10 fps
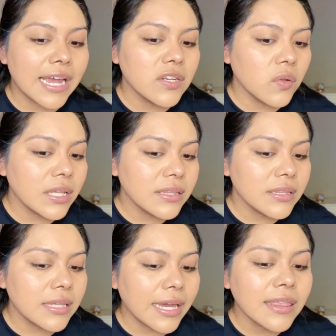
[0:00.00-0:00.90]
I know that
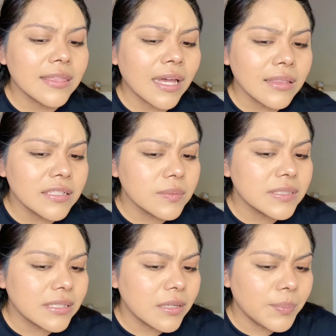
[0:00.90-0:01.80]
I thought this
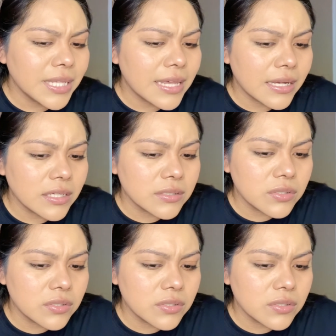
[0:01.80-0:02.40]
was going to be like